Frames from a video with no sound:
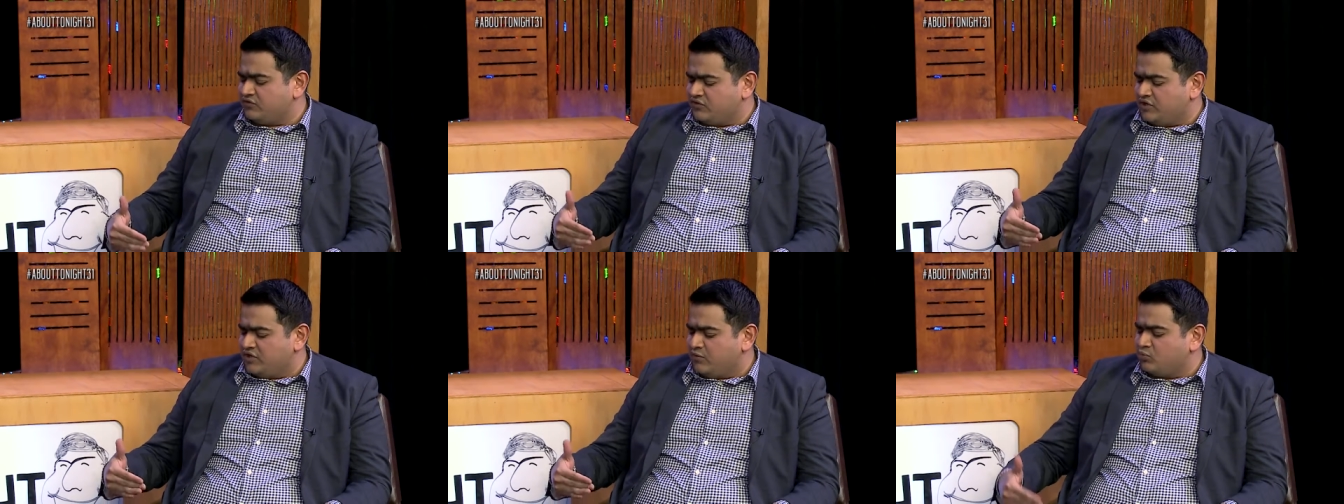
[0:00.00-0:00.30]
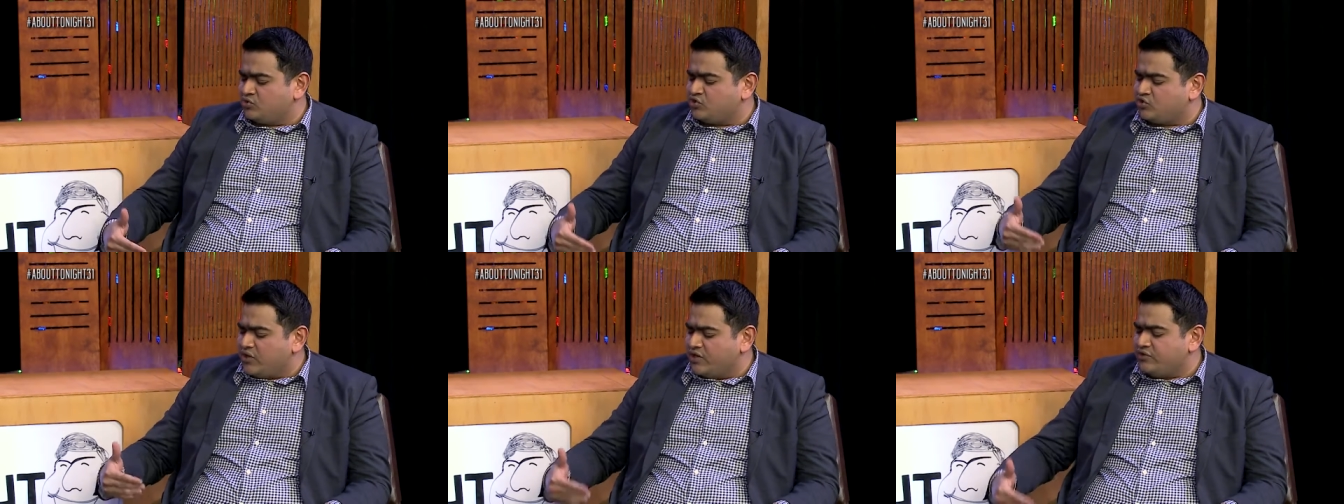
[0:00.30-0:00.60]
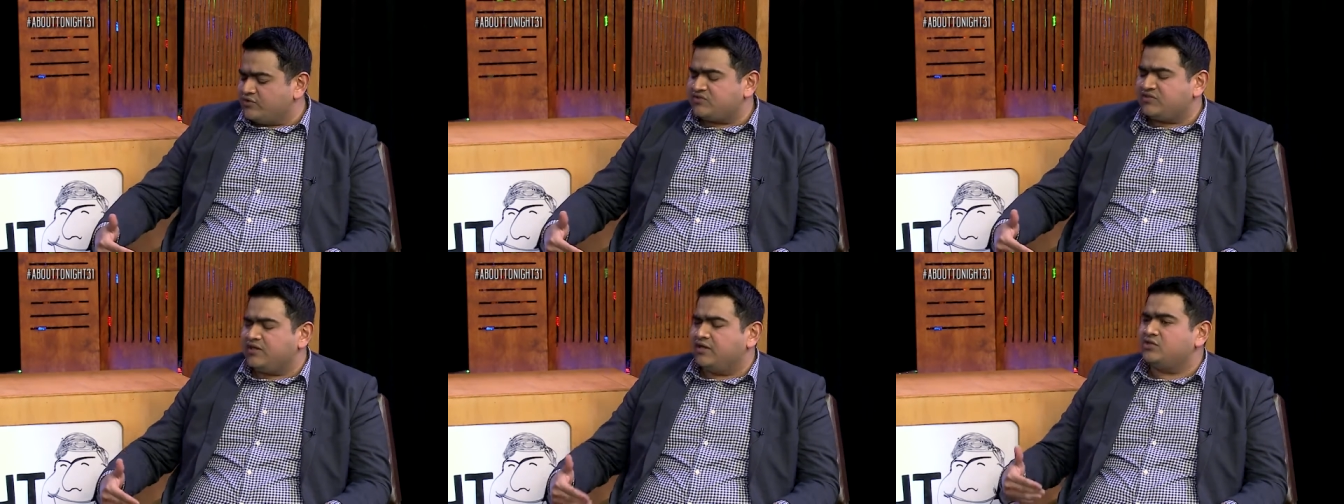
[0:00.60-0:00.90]
he was trying to
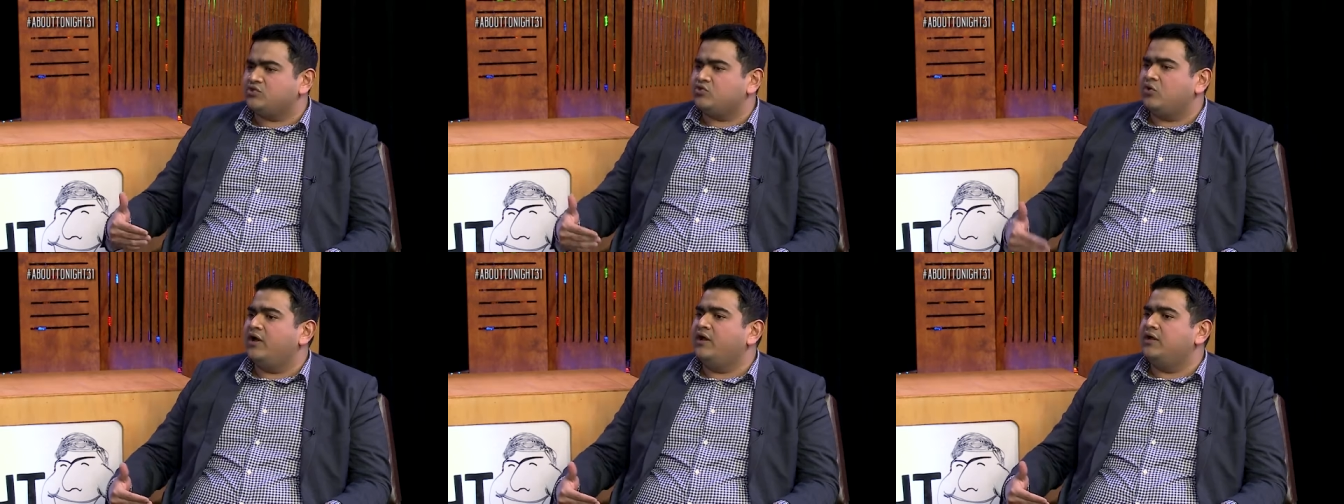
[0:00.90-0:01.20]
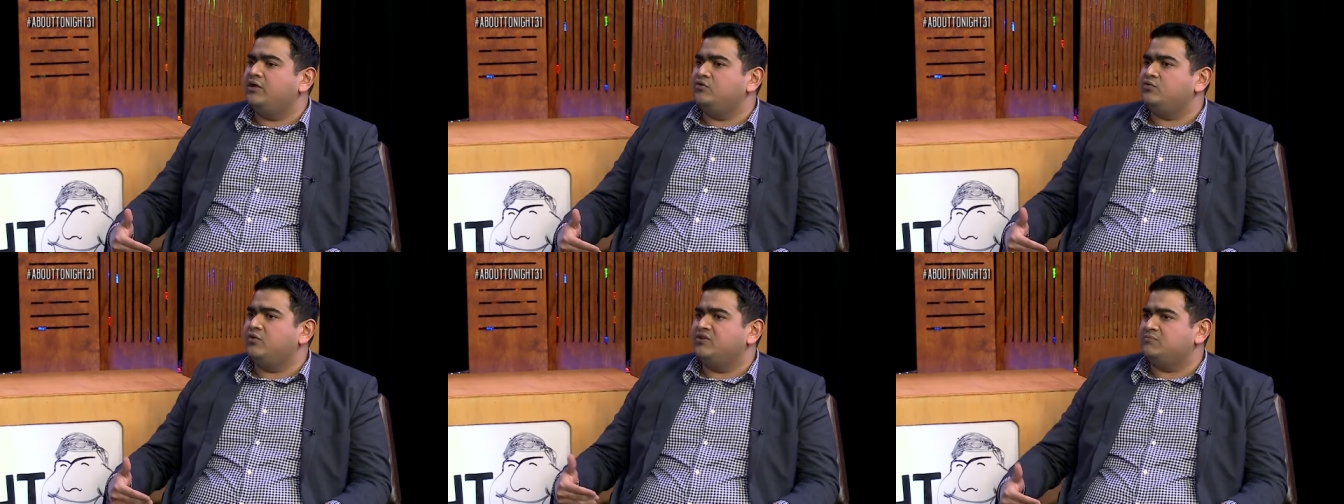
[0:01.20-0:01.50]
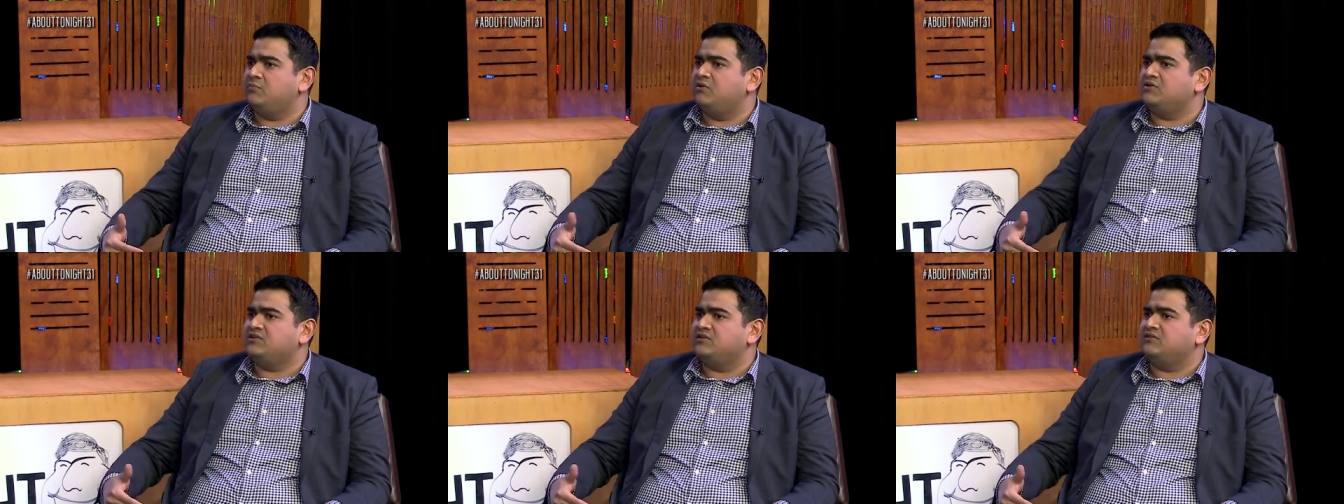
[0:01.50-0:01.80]
say, try and do as
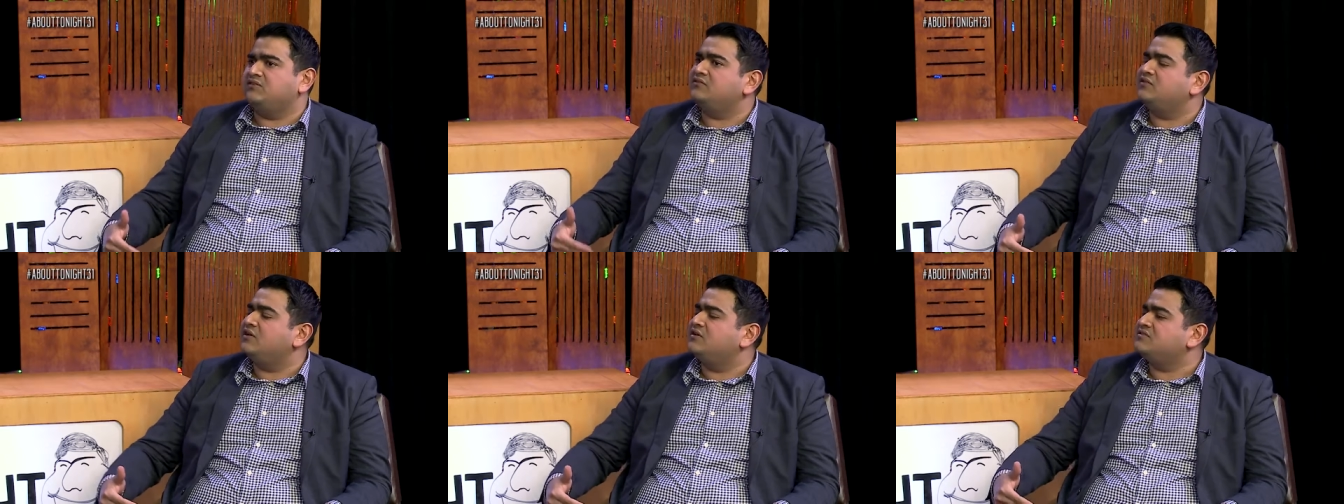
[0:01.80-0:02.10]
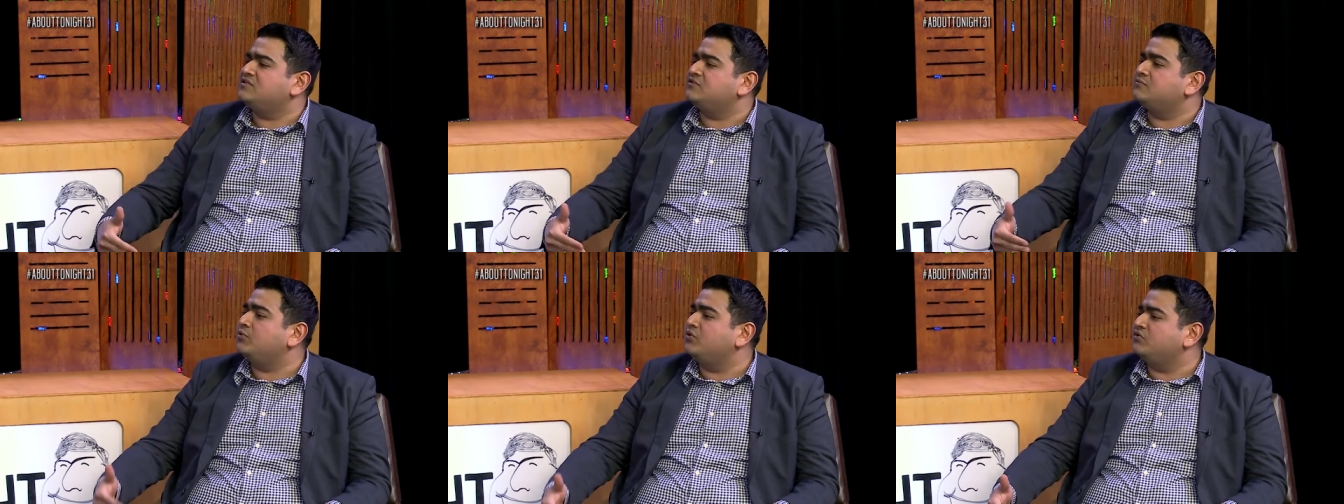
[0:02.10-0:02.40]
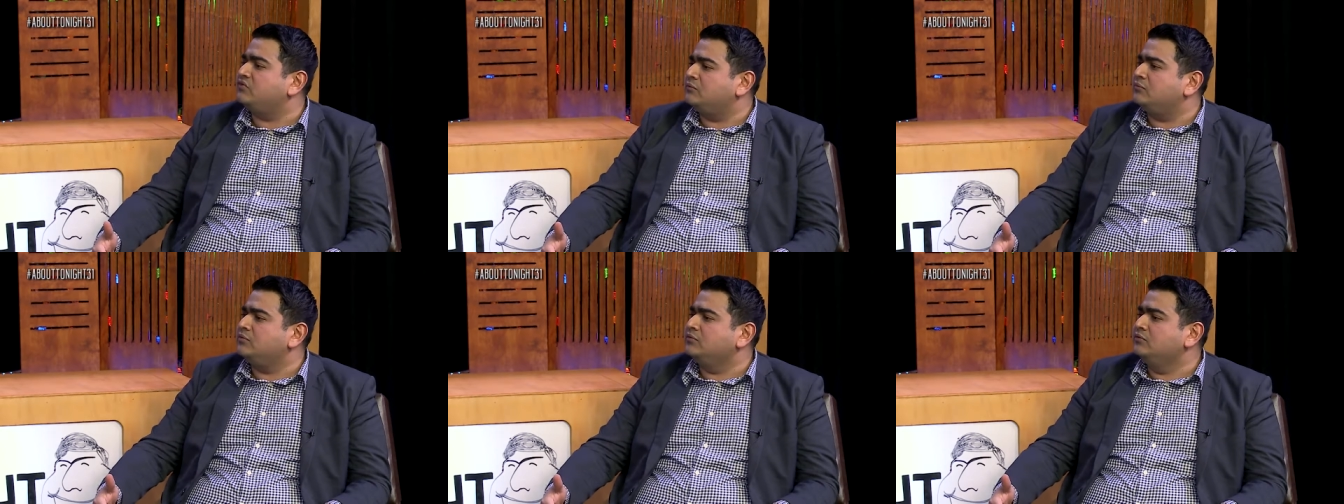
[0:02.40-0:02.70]
much exercise as
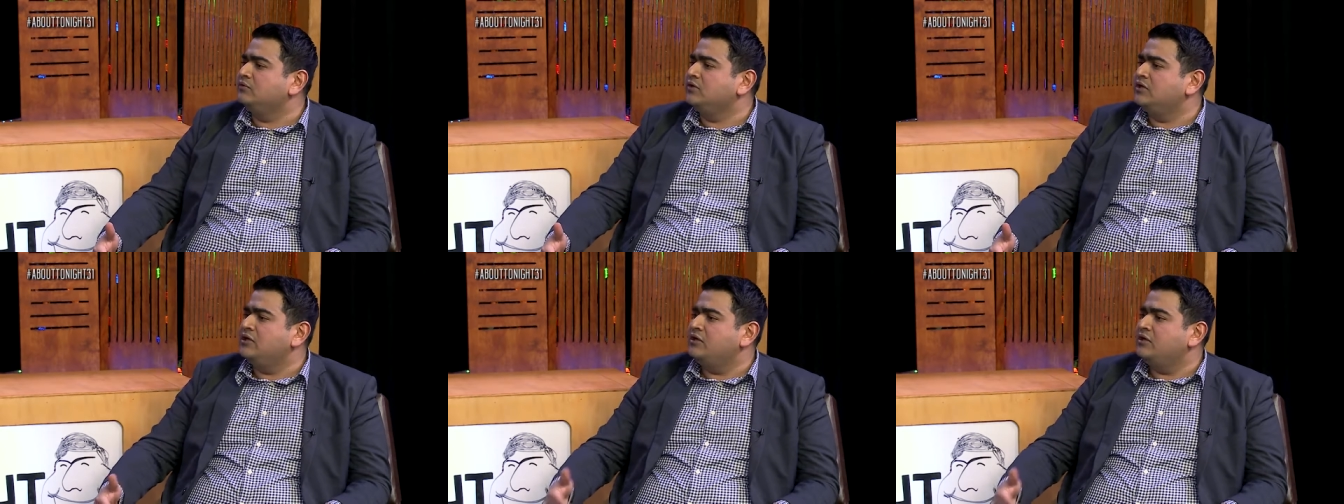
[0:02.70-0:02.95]
possible.